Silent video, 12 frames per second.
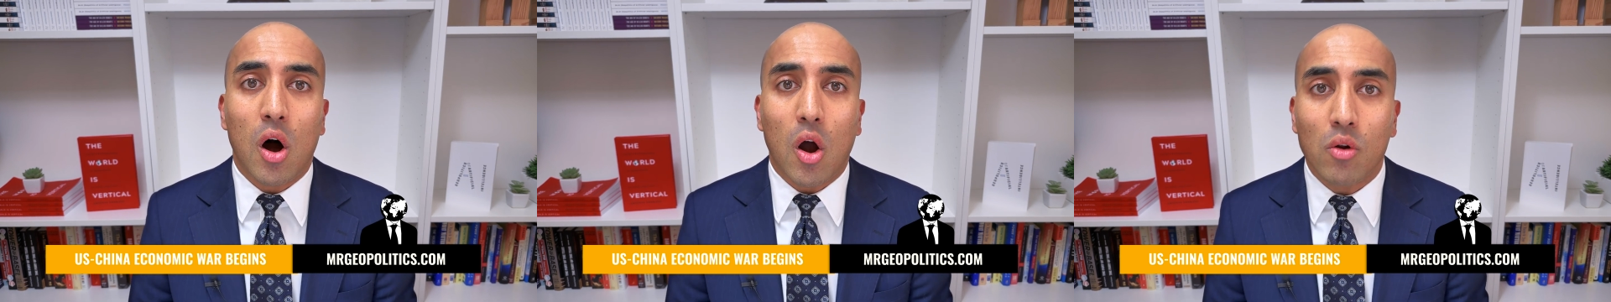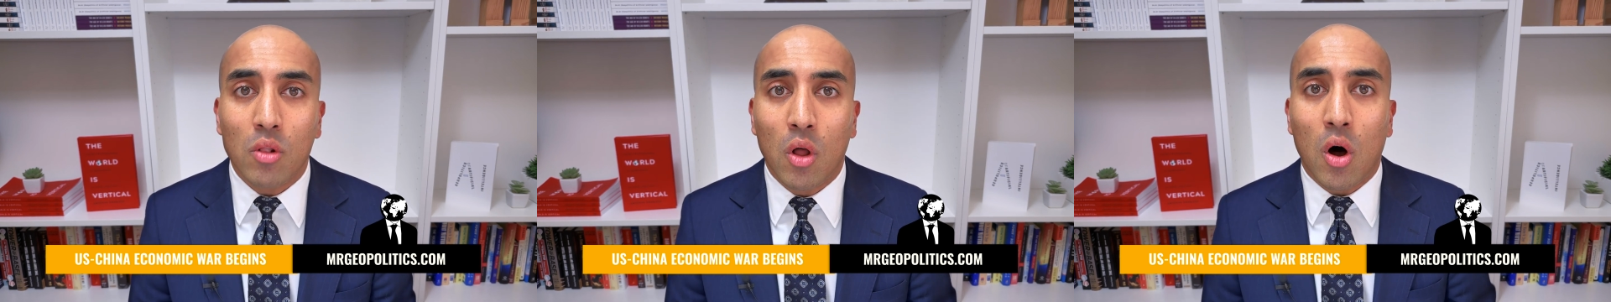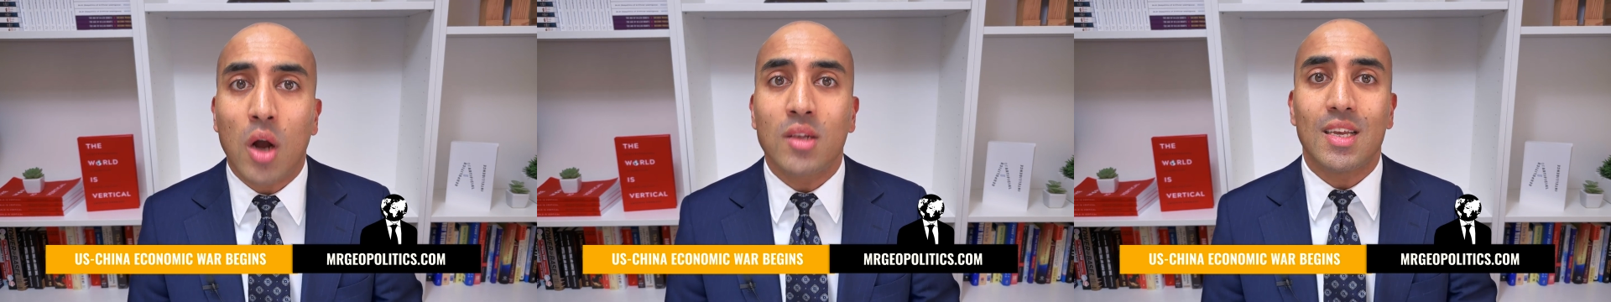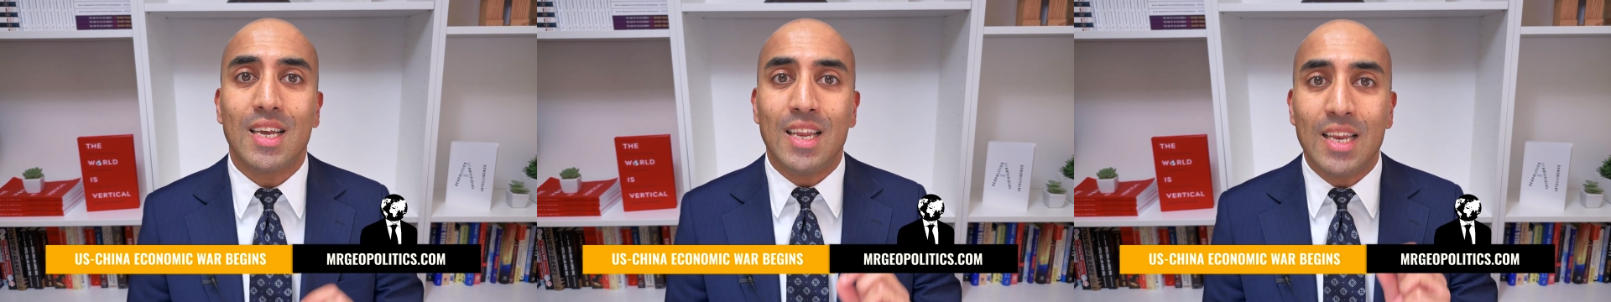are
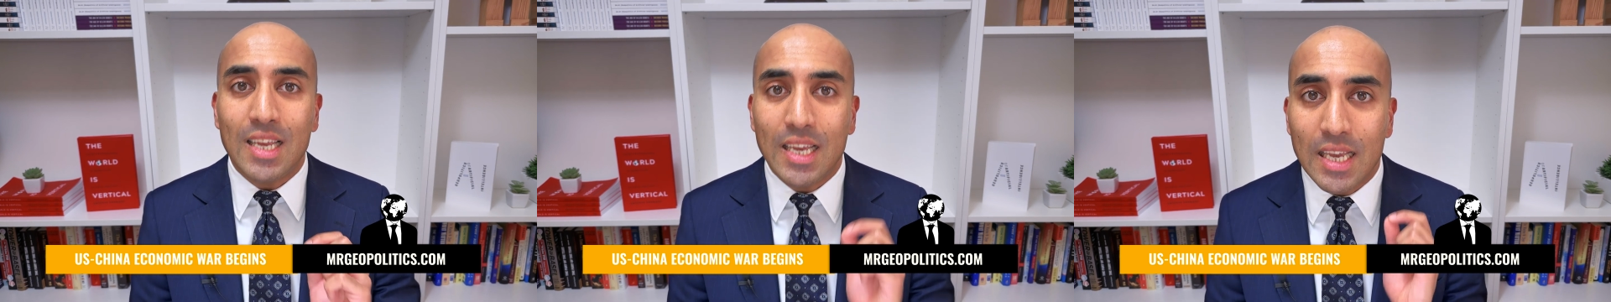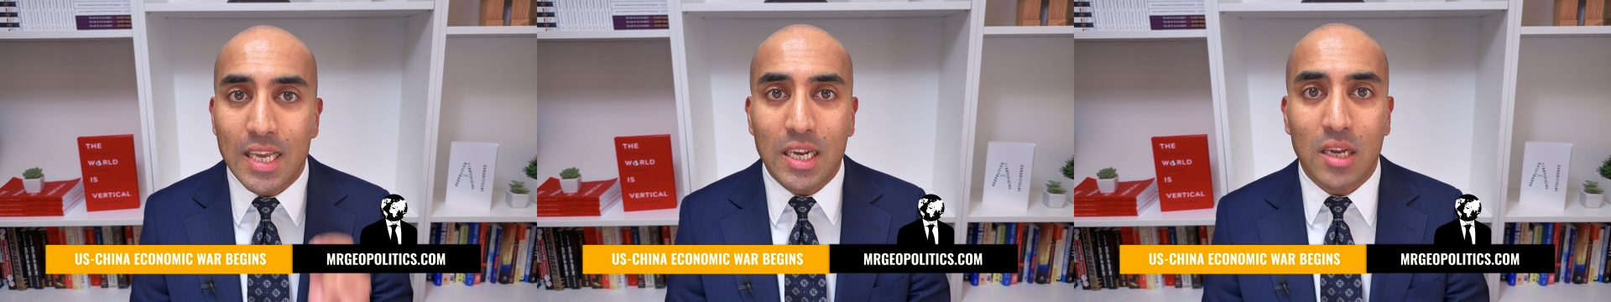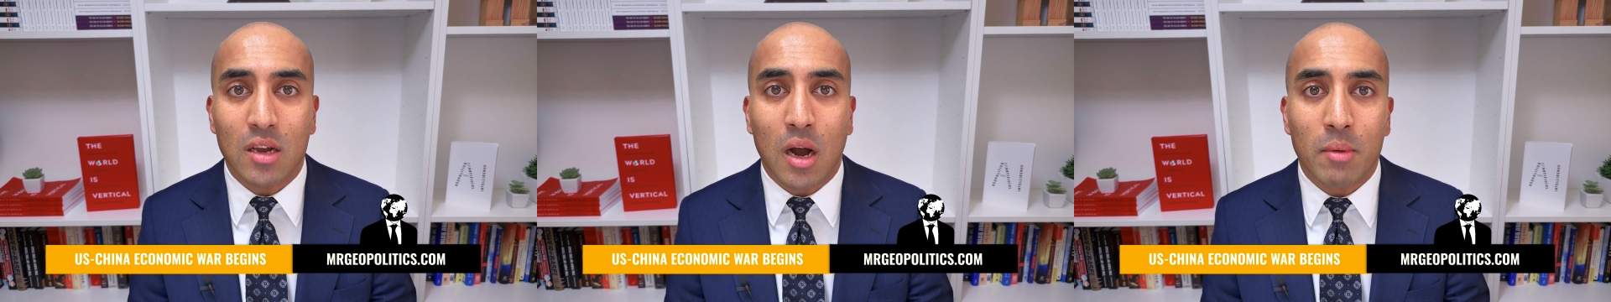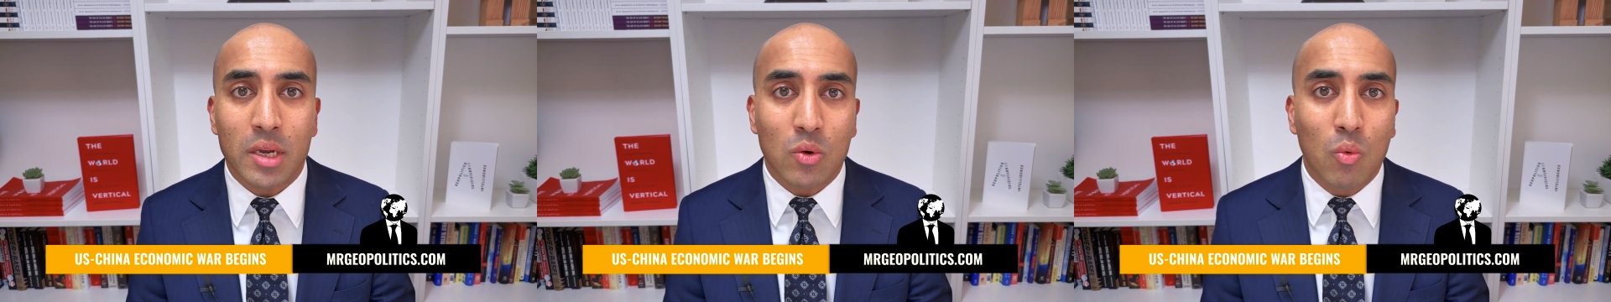locked in an
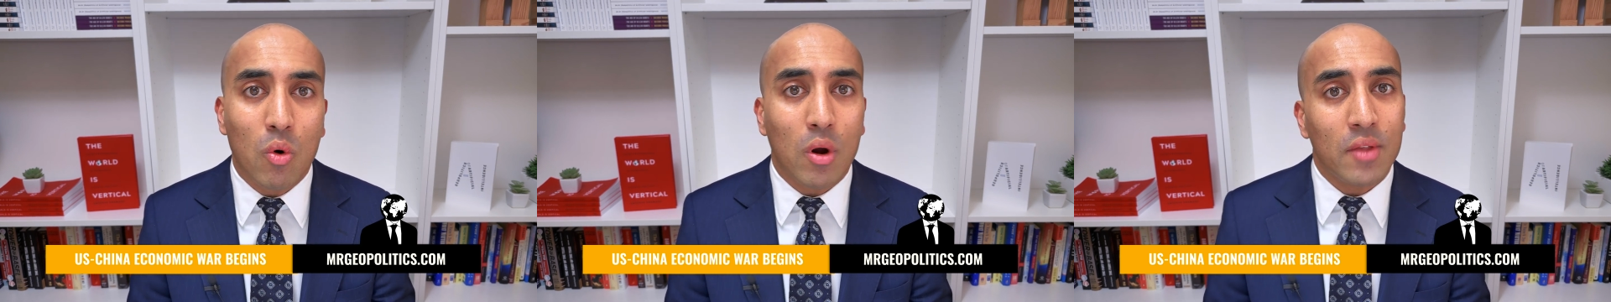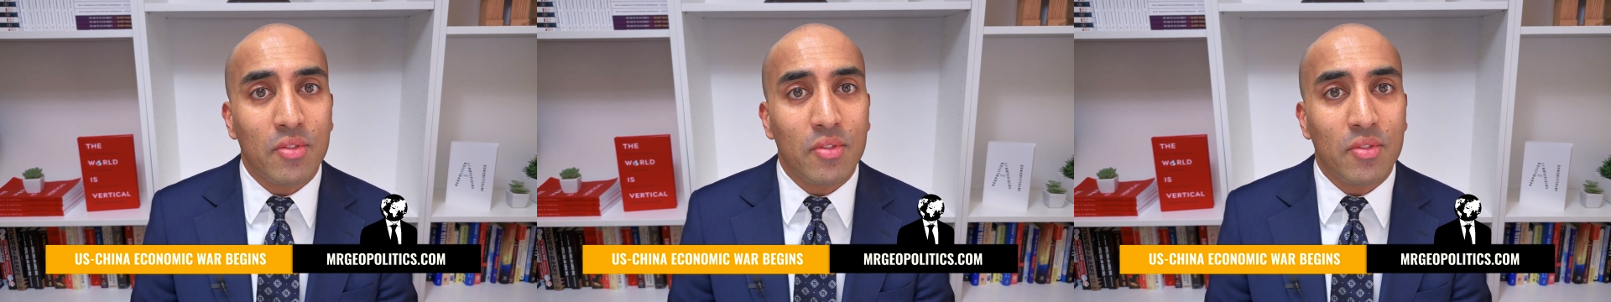economic war?